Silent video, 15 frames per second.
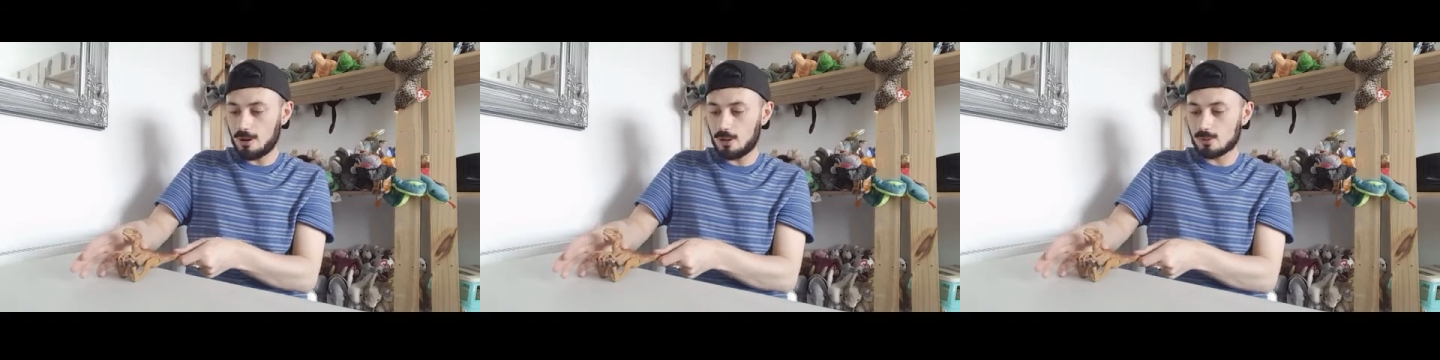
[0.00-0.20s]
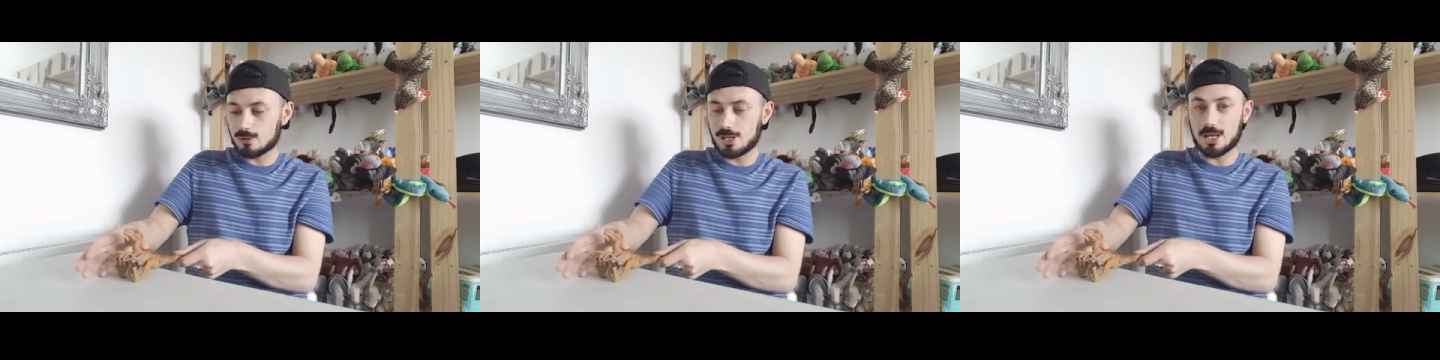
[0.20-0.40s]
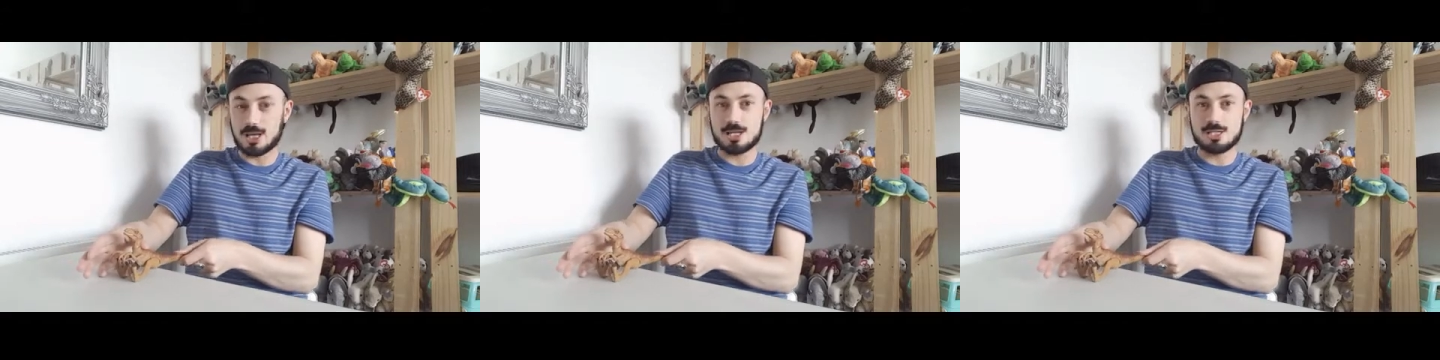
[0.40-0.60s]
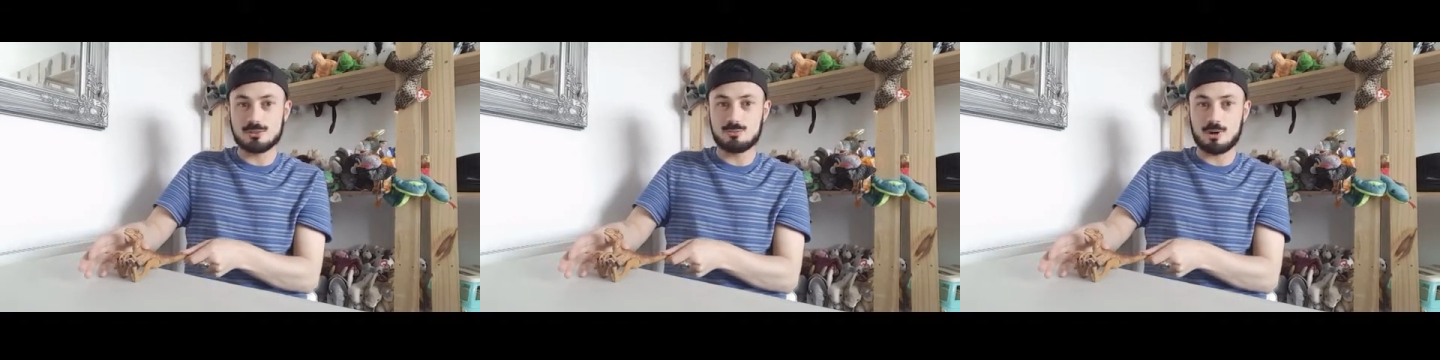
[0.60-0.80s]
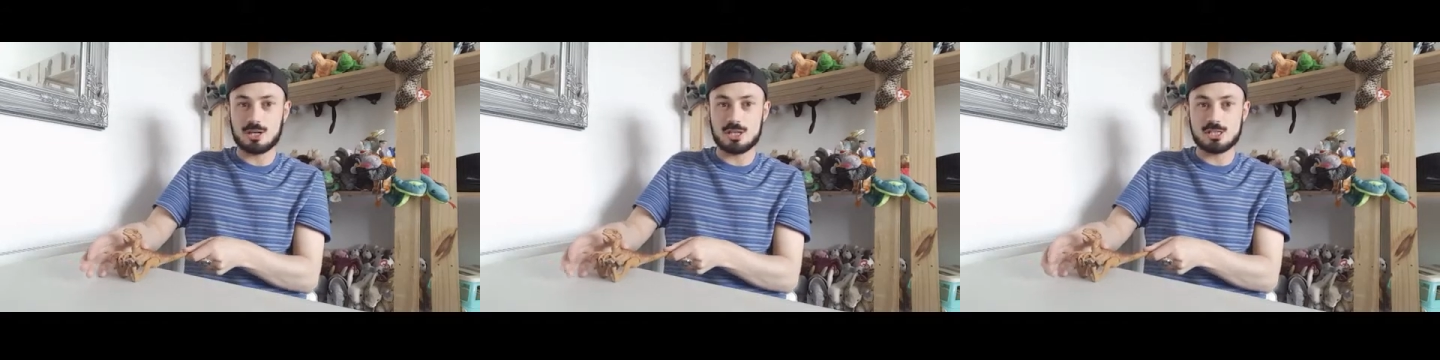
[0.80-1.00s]
he looks like
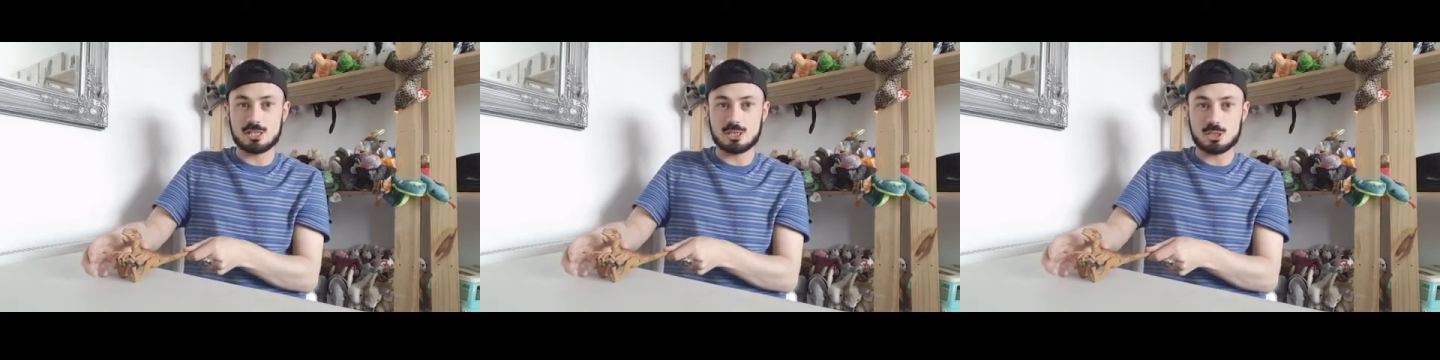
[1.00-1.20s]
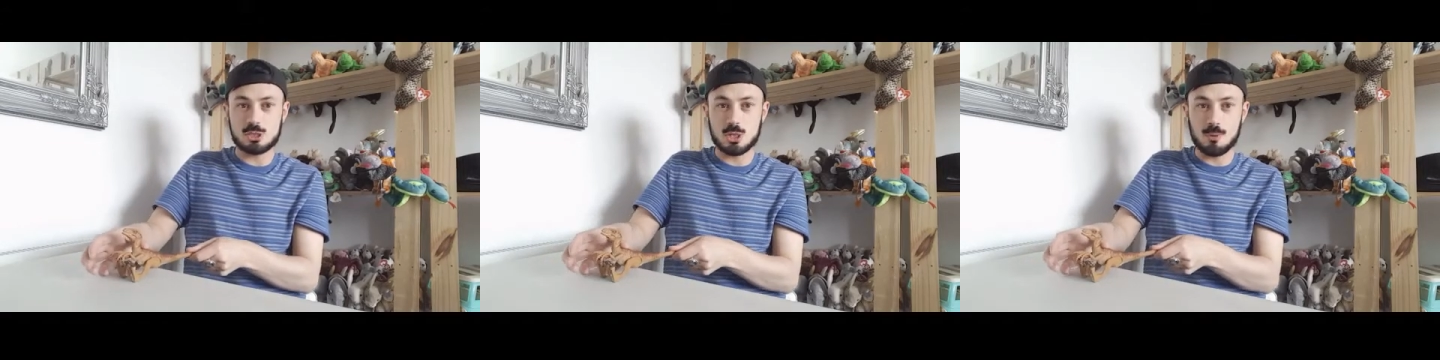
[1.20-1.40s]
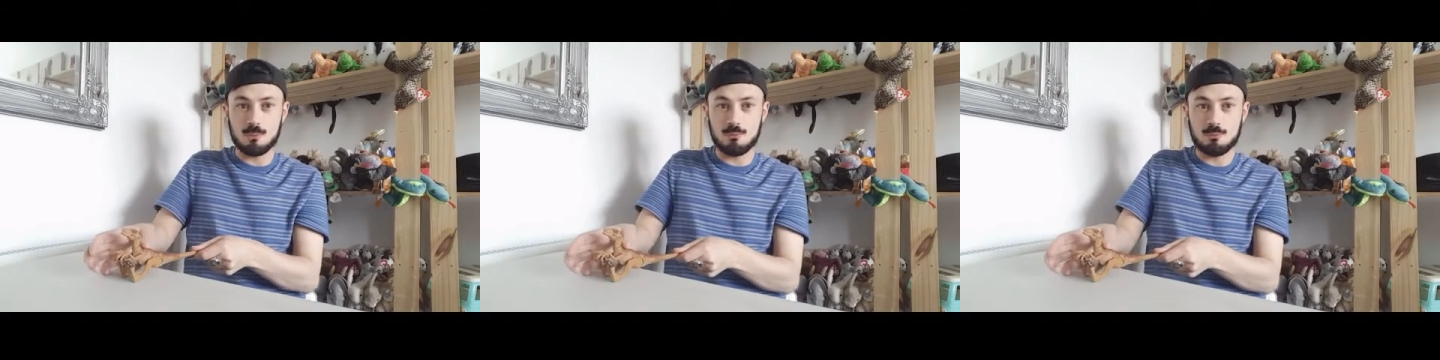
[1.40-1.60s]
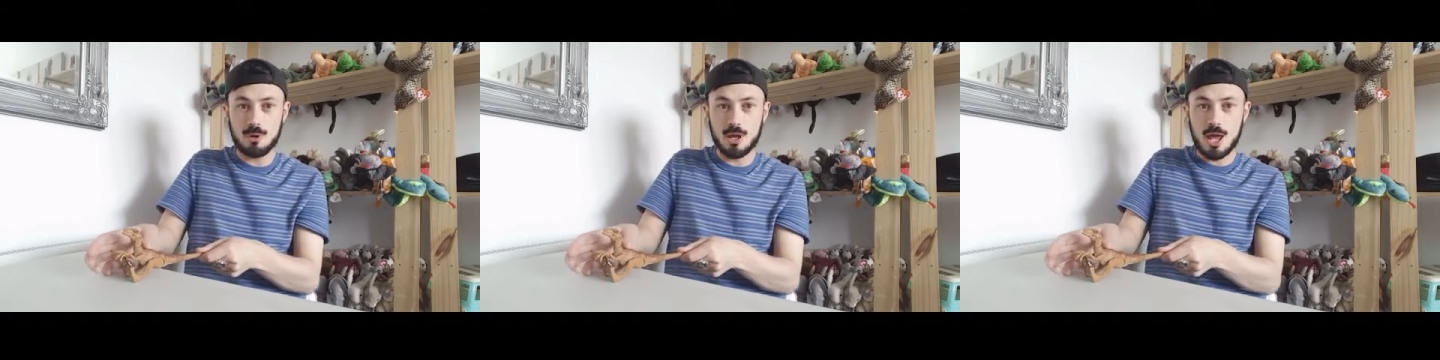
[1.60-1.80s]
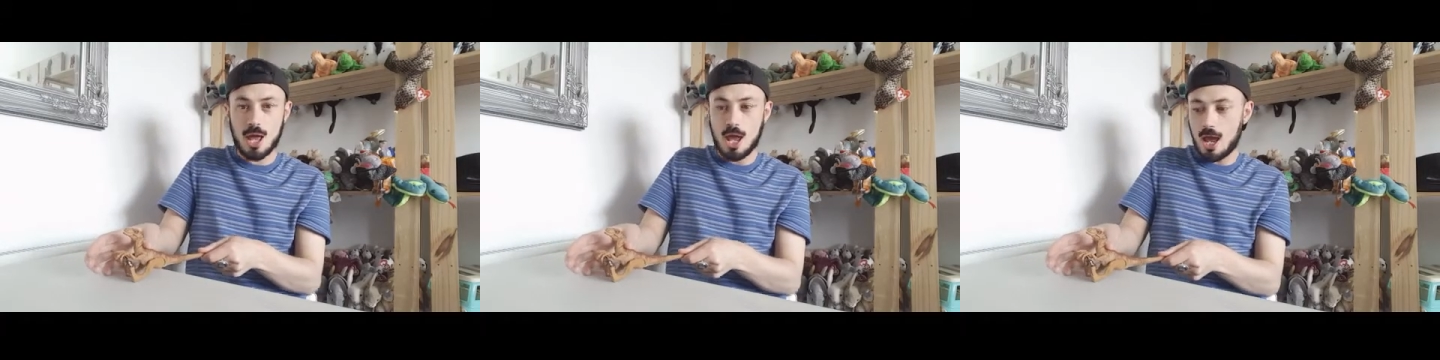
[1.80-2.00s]
he's ready to jump